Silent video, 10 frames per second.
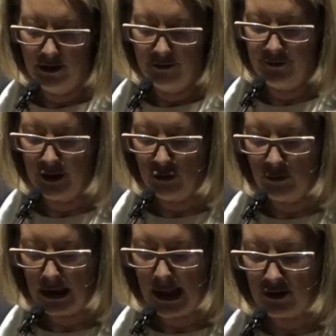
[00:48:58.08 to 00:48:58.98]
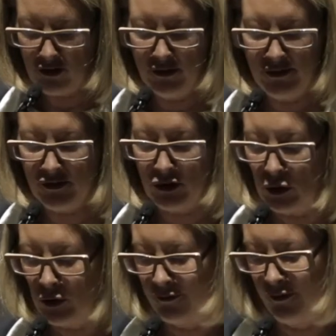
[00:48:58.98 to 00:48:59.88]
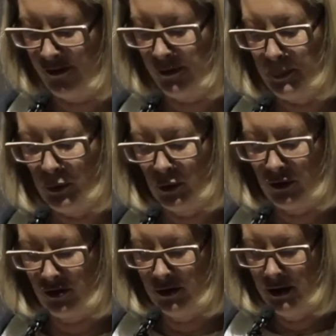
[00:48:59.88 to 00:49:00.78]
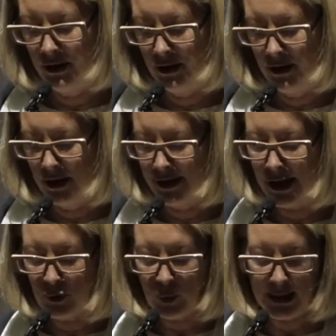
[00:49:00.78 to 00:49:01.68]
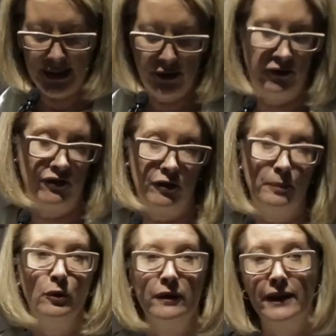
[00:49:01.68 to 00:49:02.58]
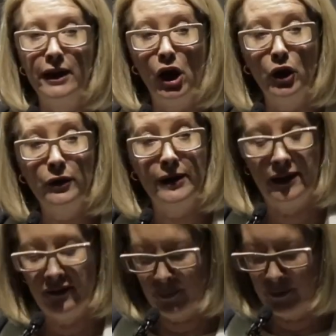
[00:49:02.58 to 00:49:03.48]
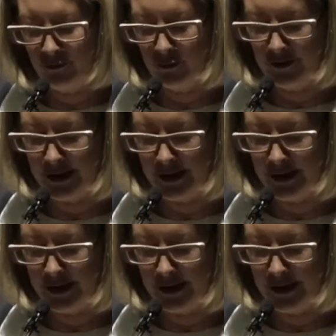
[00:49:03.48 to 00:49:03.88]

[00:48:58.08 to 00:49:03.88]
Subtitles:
feel a reluctance to look for support, an unwillingness to put their own needs before the